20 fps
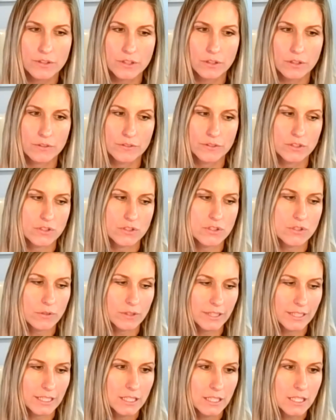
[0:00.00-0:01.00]
Their
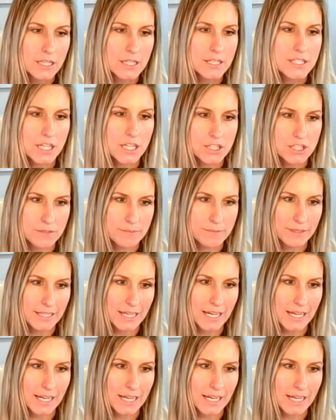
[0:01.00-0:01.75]
story touched me.